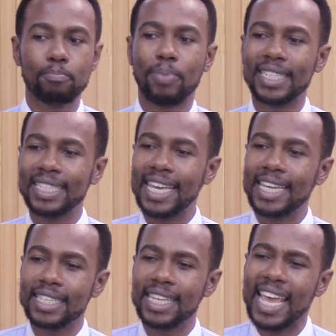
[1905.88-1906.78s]
But there
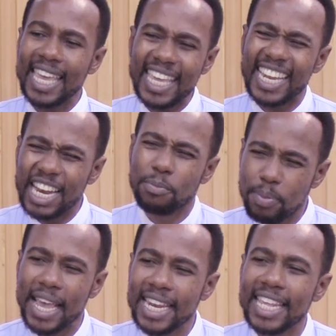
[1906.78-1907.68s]
is a hidden
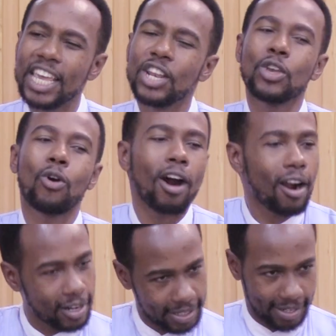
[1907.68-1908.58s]
pain in your
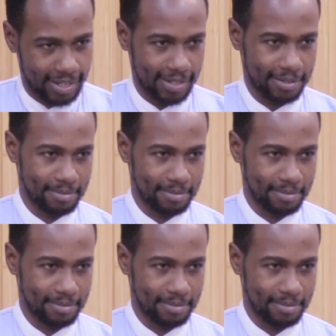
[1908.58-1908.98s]
heart.